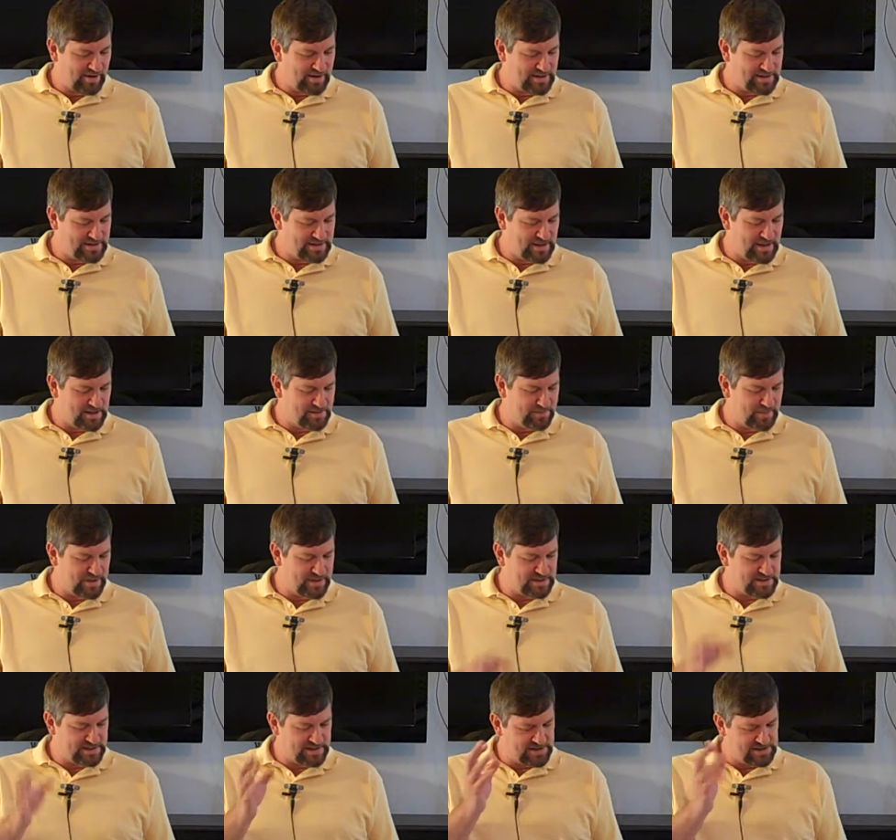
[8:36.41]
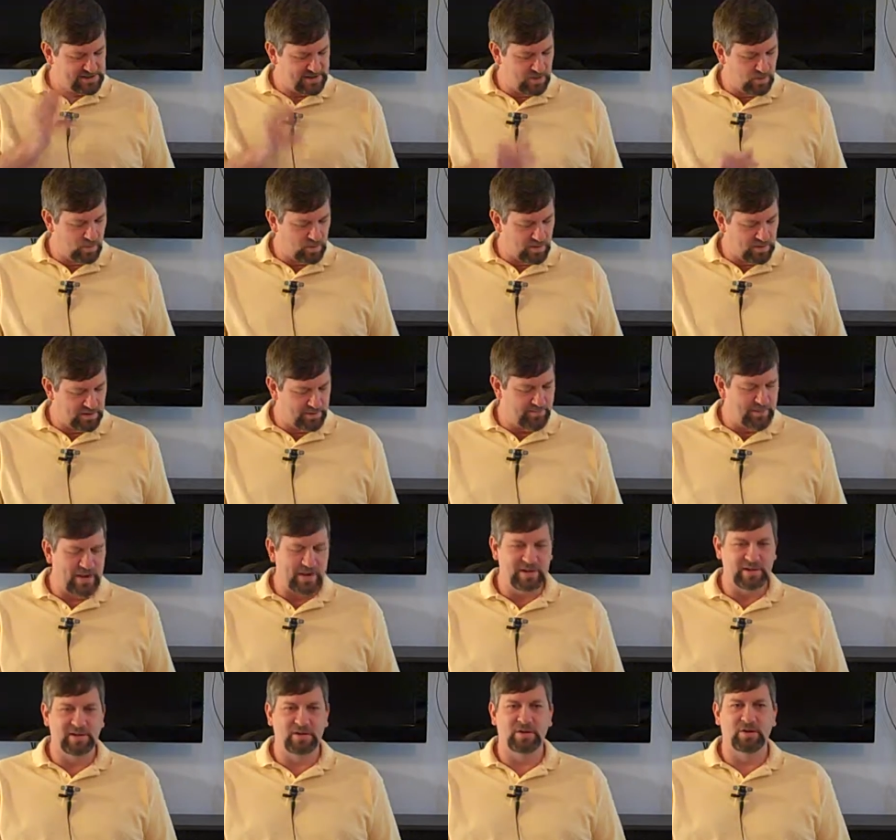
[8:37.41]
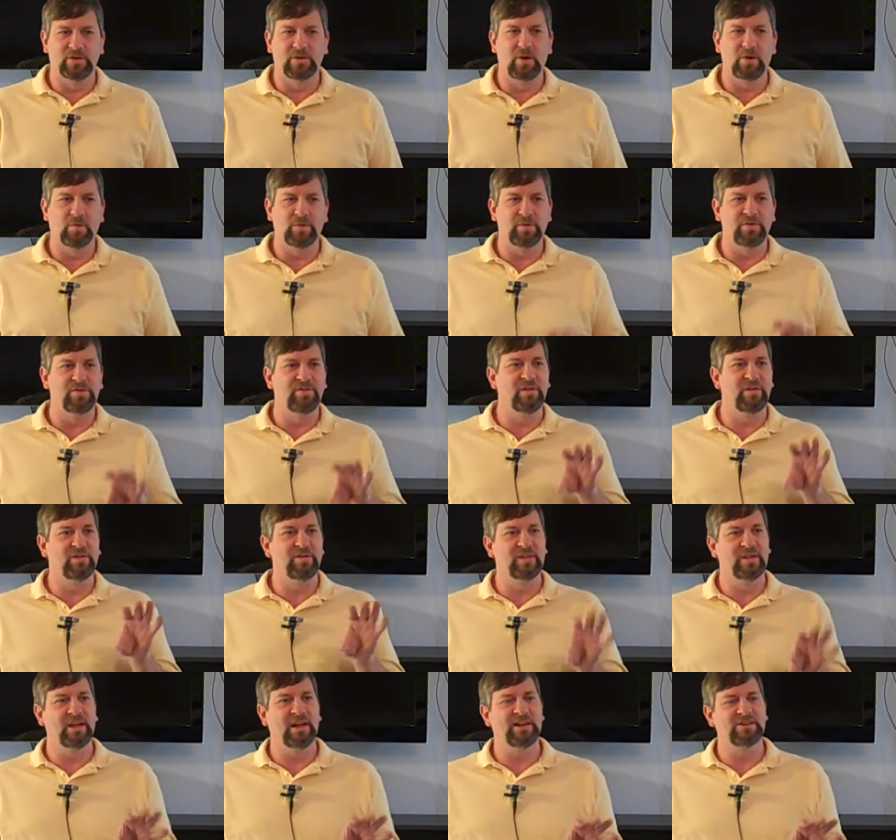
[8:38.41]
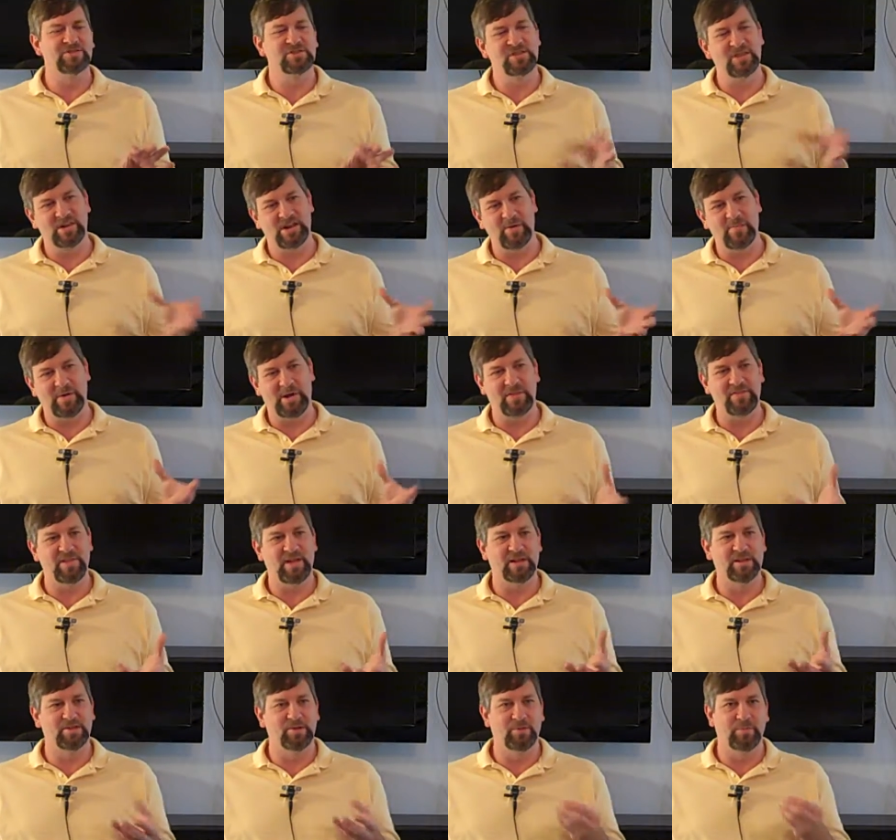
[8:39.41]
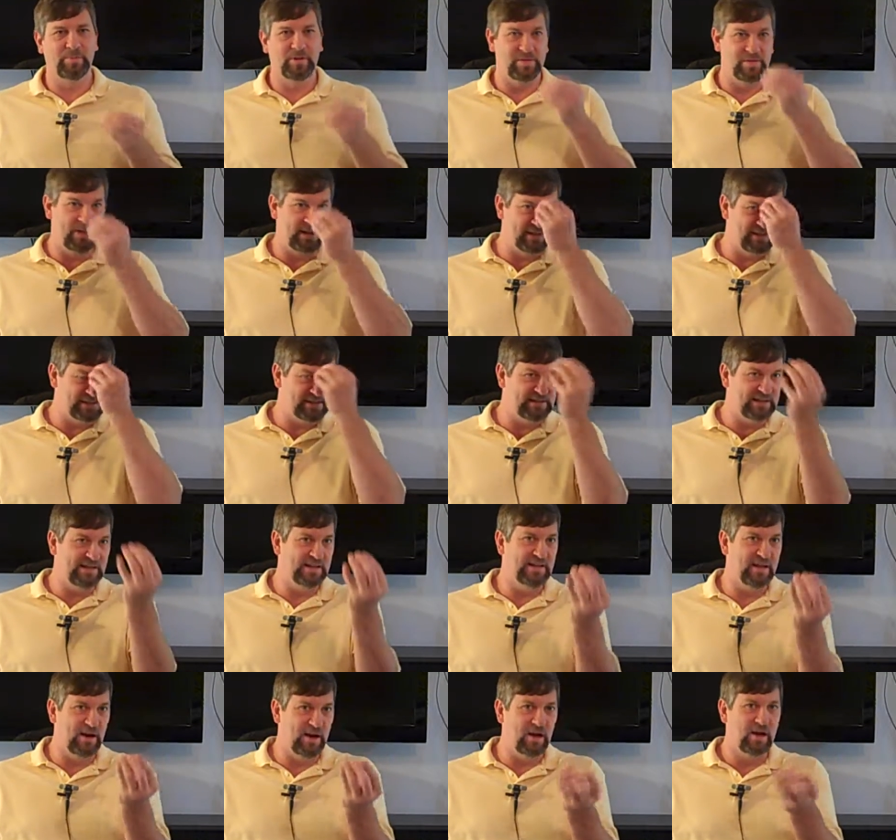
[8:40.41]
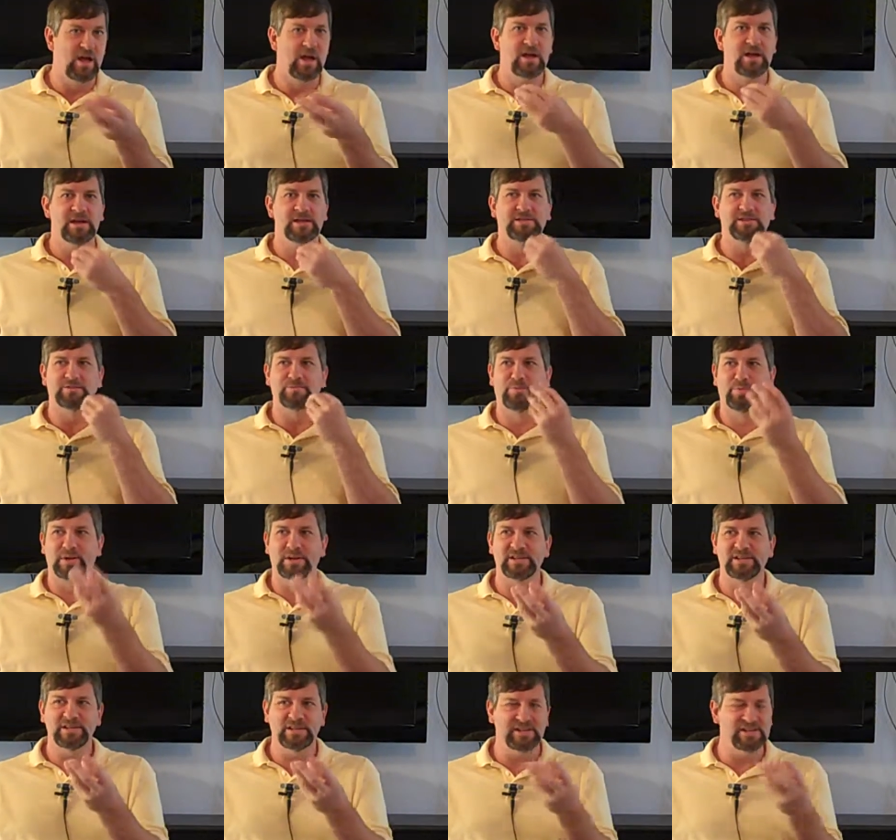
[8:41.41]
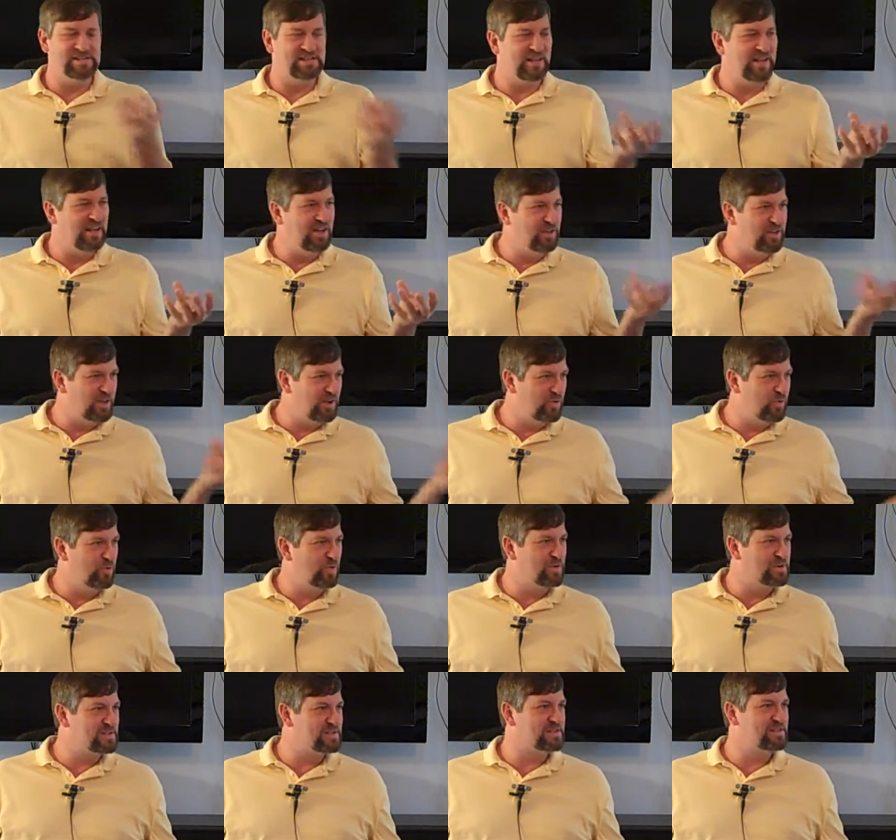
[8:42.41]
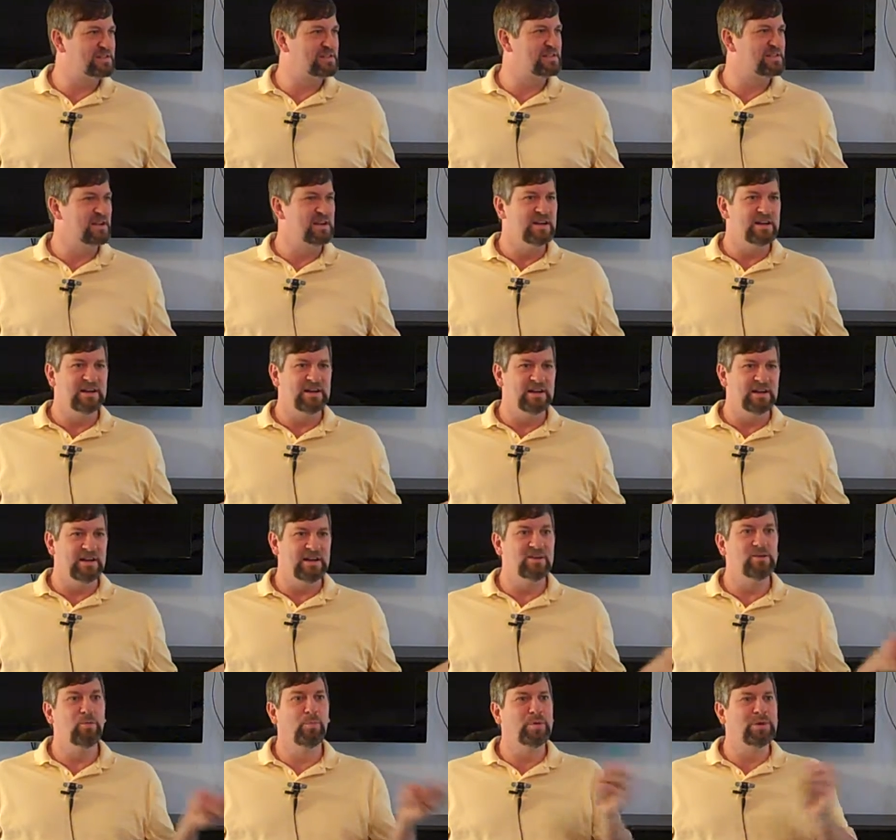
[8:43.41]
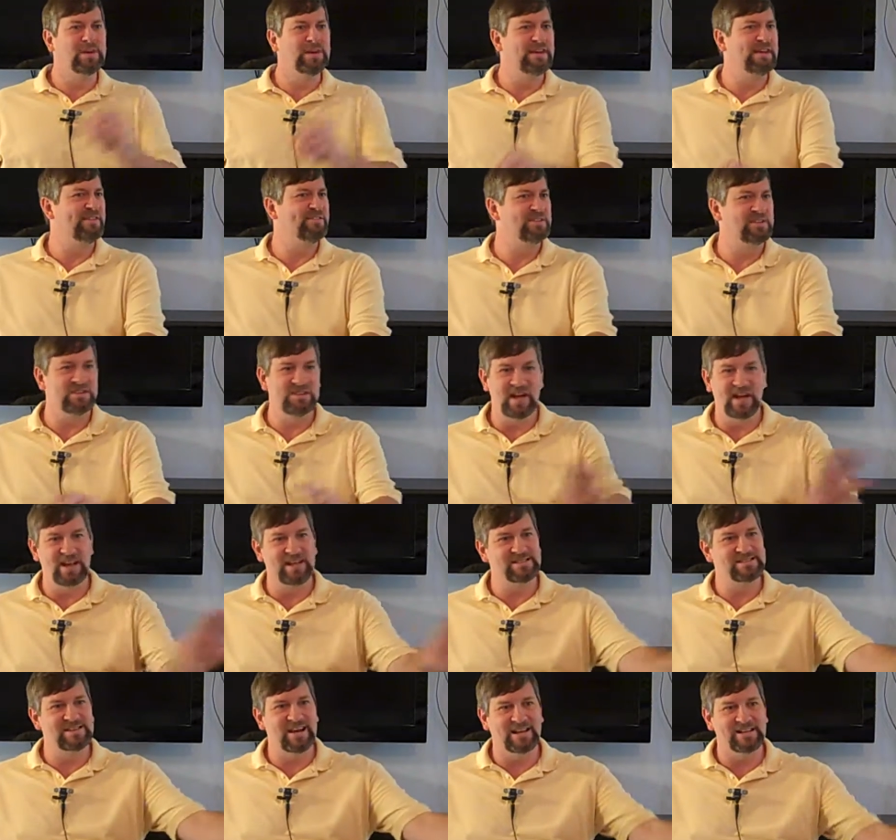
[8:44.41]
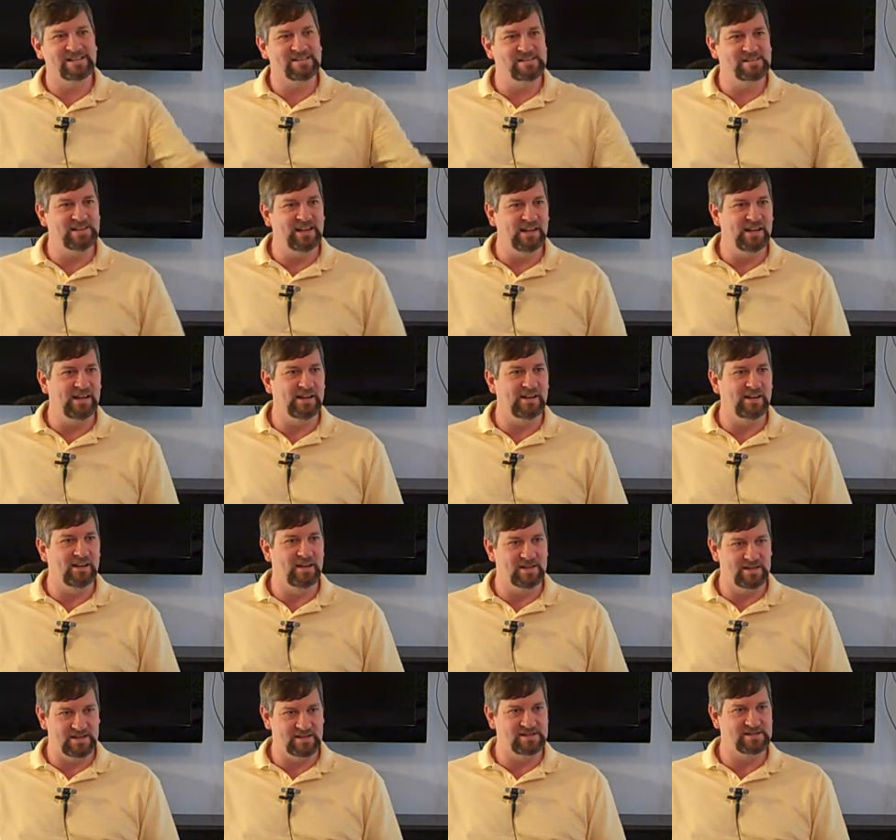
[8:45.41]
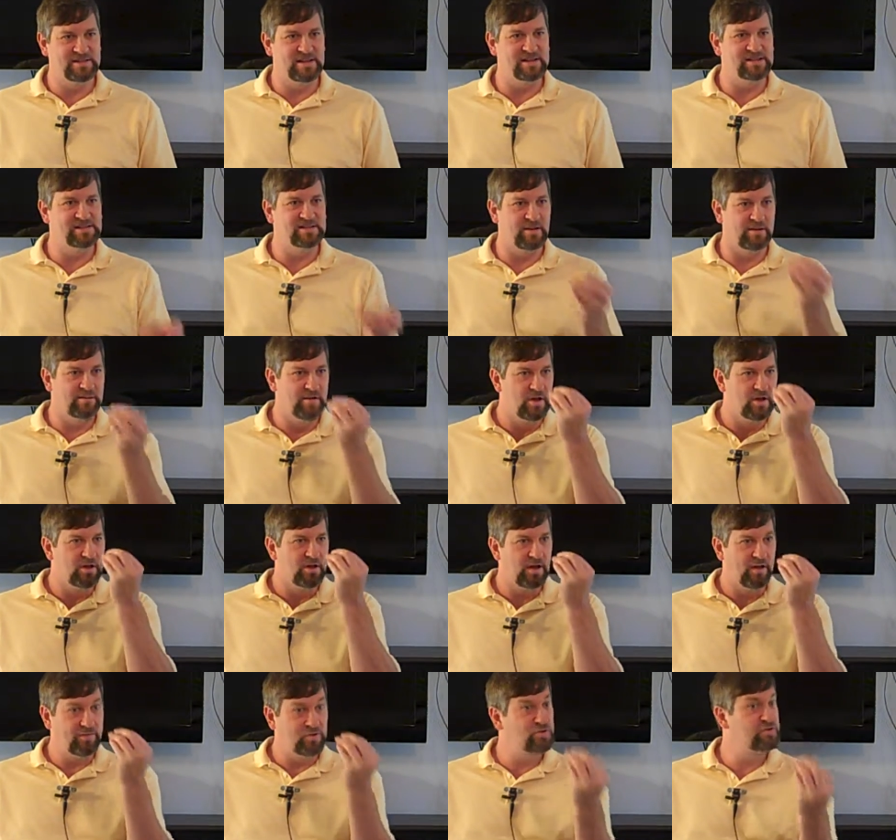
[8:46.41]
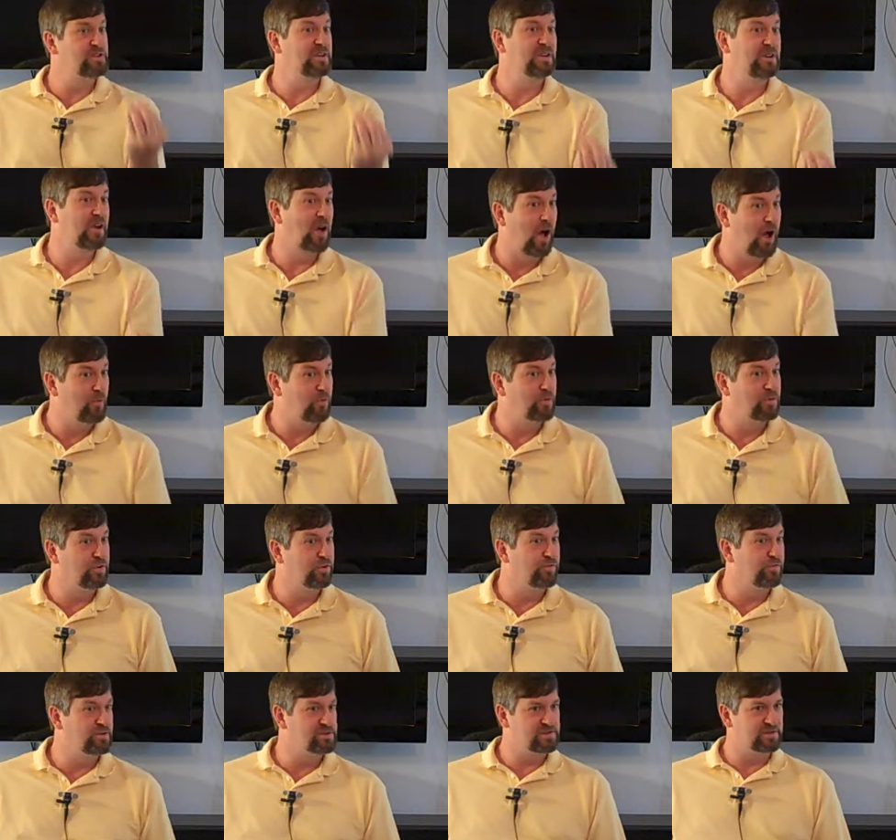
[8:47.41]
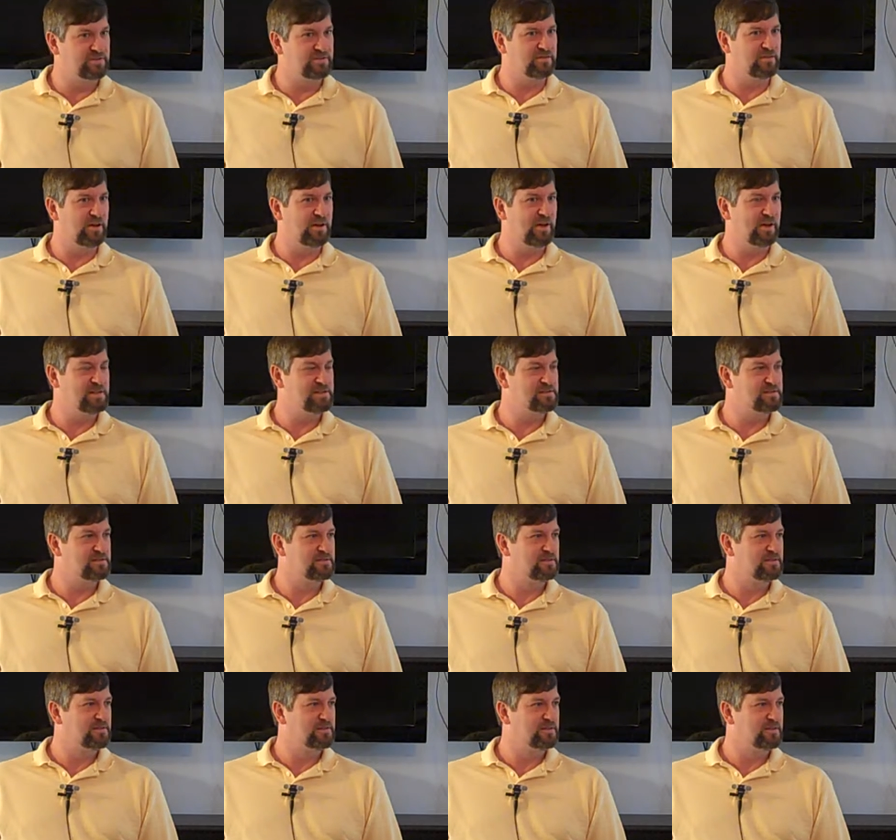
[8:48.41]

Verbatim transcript: he, and, but it says here we're made a little lower than the angels. Think about that a little bit. They see God. It says, "Blessed is he that who is who believes and yet has not seen." In the sense of, have you seen God with your physical eyes?